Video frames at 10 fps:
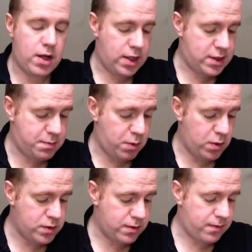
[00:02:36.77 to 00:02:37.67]

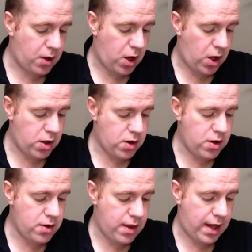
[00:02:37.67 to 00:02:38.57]
explosive
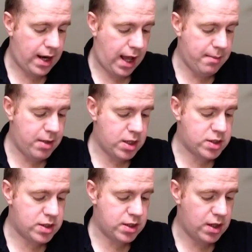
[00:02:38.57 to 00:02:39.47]
other than
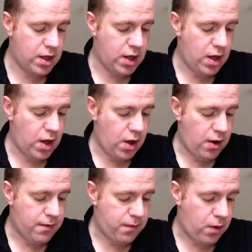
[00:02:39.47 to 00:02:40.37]
ammunition
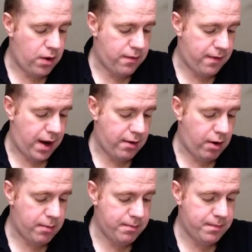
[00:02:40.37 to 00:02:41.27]
for the
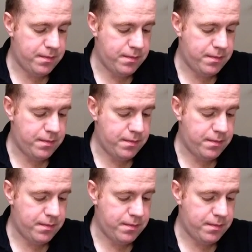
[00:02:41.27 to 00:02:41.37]
firearm.